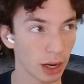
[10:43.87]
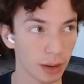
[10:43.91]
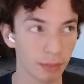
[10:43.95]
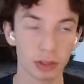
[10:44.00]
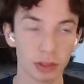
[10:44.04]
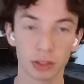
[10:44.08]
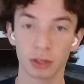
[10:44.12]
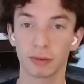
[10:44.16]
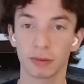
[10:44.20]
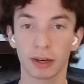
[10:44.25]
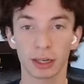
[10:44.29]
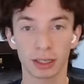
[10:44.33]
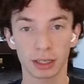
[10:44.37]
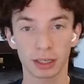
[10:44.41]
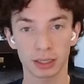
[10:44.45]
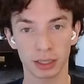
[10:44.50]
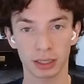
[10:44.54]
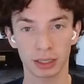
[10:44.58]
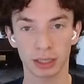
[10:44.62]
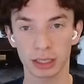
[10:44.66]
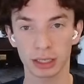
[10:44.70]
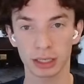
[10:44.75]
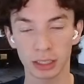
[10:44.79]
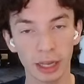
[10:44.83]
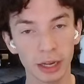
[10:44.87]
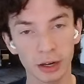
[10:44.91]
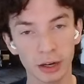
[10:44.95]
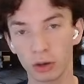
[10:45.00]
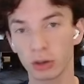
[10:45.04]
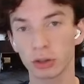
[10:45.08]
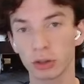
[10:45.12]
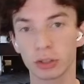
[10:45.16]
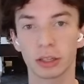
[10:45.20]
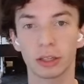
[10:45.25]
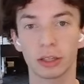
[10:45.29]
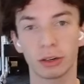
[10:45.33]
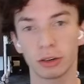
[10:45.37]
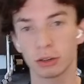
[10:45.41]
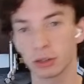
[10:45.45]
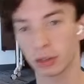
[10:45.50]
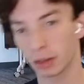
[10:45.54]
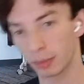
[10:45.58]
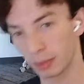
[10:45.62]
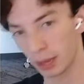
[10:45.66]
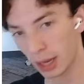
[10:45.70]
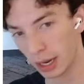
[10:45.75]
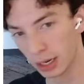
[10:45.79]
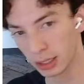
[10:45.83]
because the effect has like these layers, and layers can
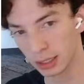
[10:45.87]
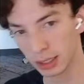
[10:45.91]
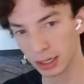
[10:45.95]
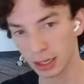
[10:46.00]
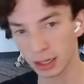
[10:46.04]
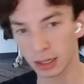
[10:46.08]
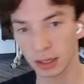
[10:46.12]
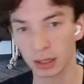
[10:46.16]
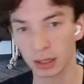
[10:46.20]
be async.